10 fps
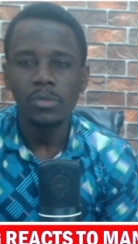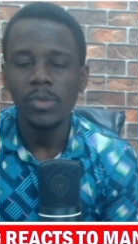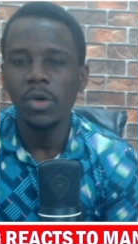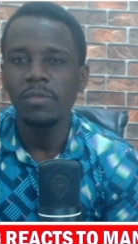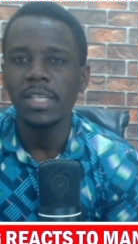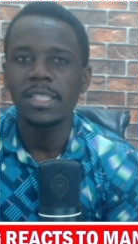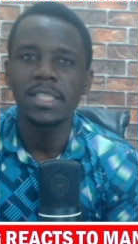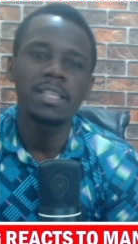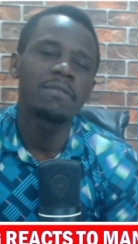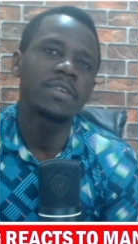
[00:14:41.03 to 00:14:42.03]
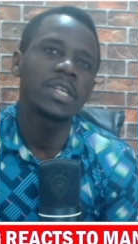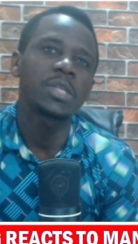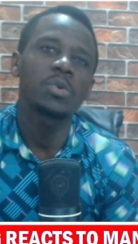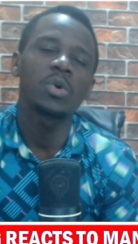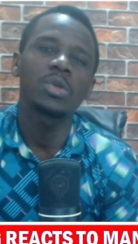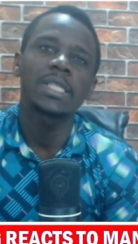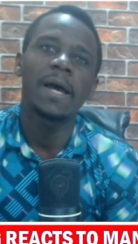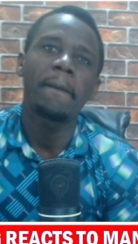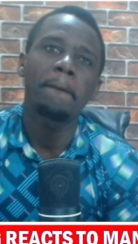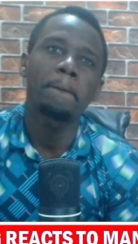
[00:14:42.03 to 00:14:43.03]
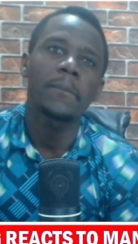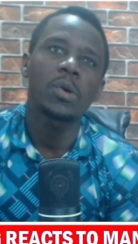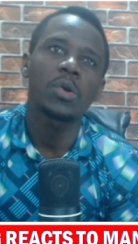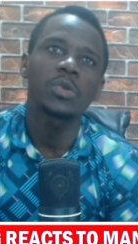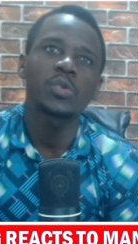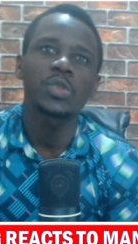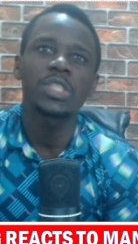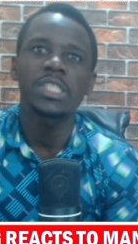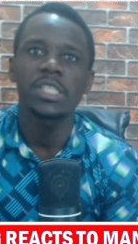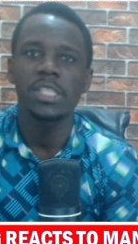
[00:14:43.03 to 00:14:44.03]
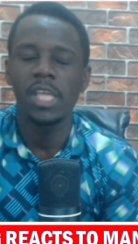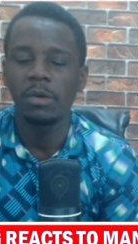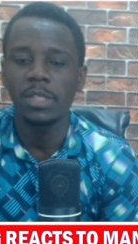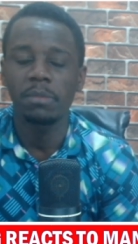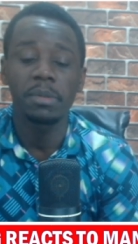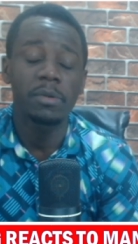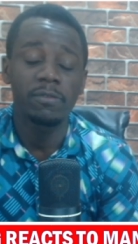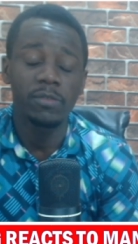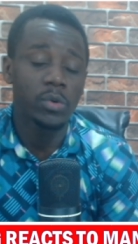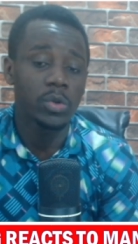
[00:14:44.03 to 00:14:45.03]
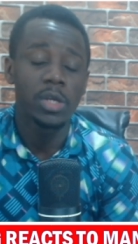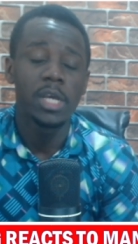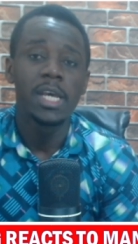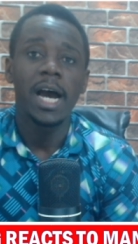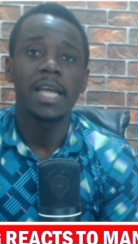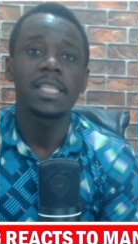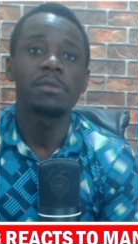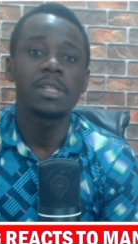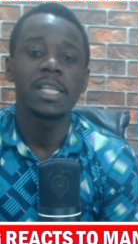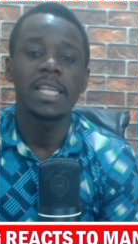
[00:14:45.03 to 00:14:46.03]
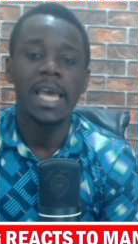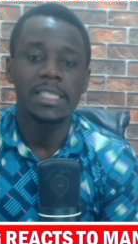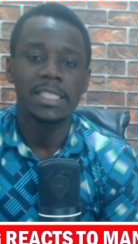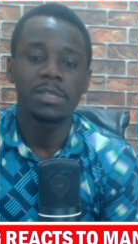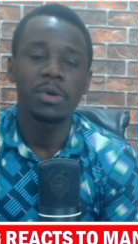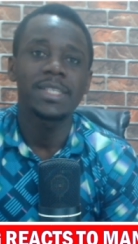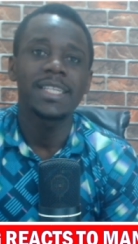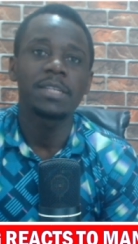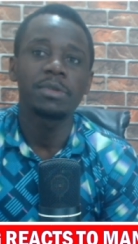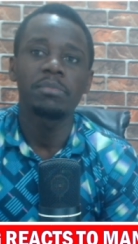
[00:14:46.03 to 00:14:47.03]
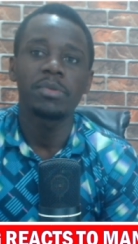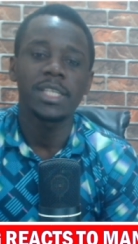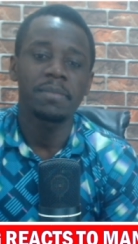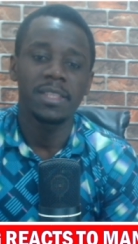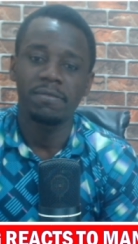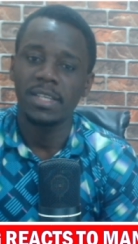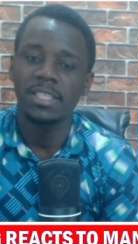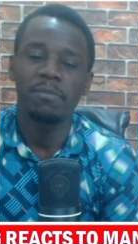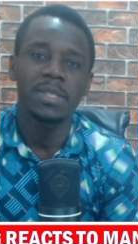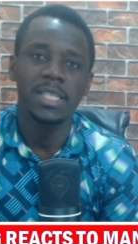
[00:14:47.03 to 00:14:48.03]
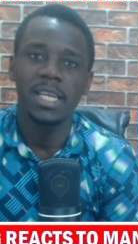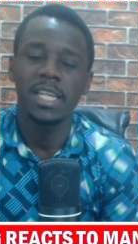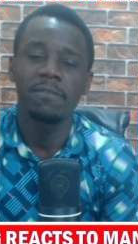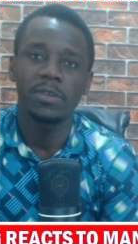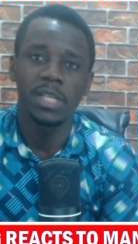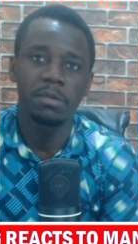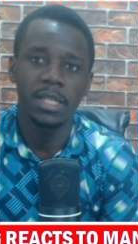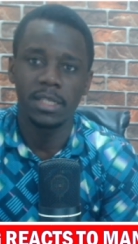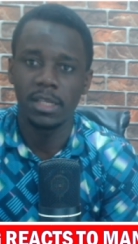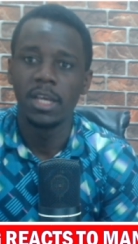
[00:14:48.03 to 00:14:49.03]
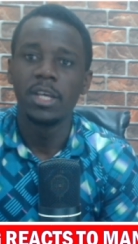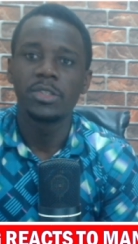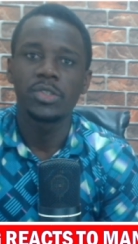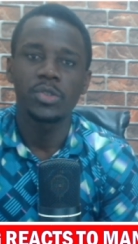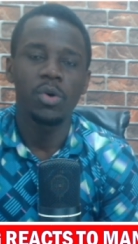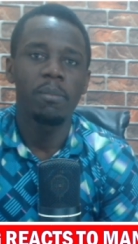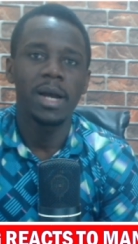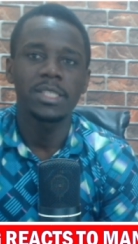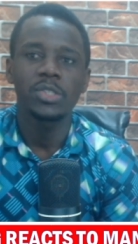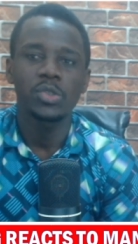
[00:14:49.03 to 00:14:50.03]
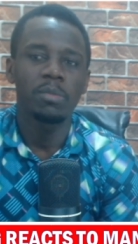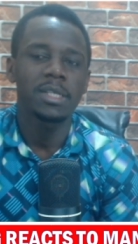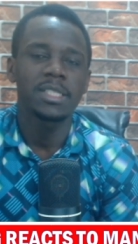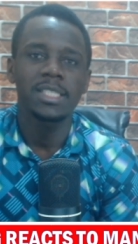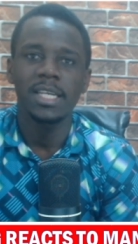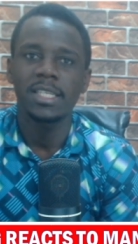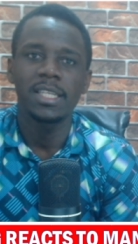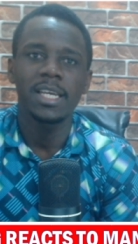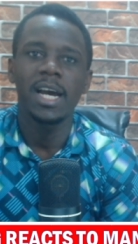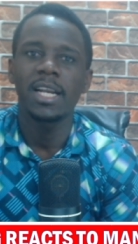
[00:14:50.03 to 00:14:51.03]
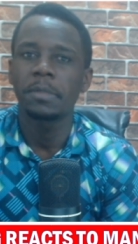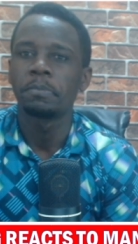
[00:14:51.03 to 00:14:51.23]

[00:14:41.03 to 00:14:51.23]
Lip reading: the field was close to 60,000 people full, and they really liked the way United really put up in the first half. But second half was really so much disheartening, and